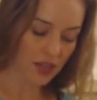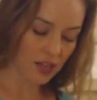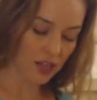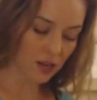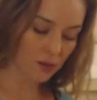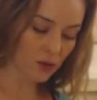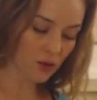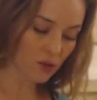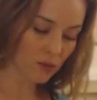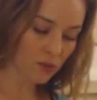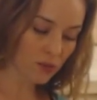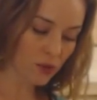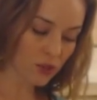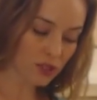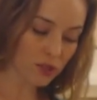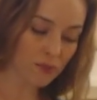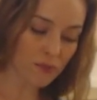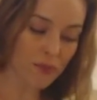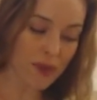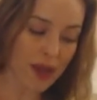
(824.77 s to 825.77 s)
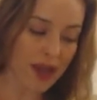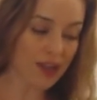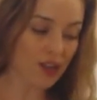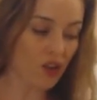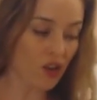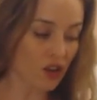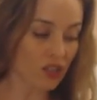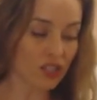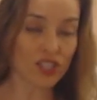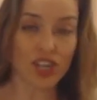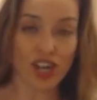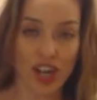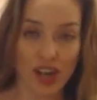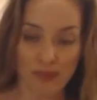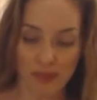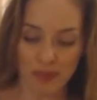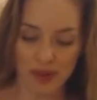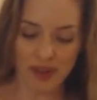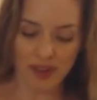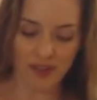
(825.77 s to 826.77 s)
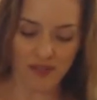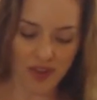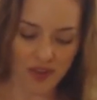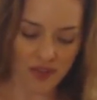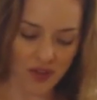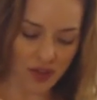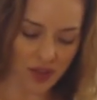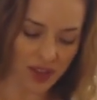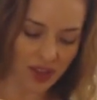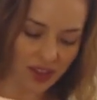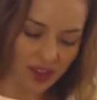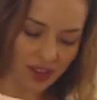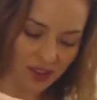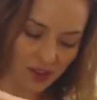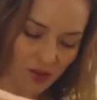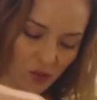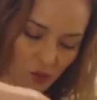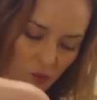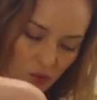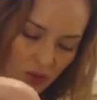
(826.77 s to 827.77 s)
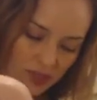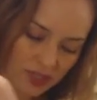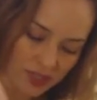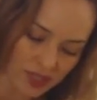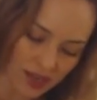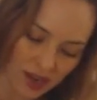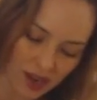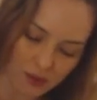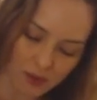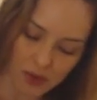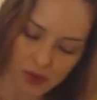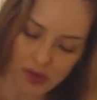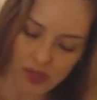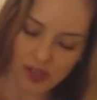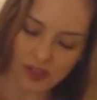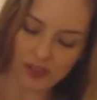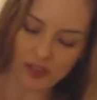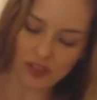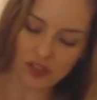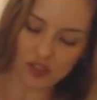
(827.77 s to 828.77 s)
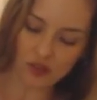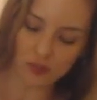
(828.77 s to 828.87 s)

and I'm going to put them back on top of everything once I put it in the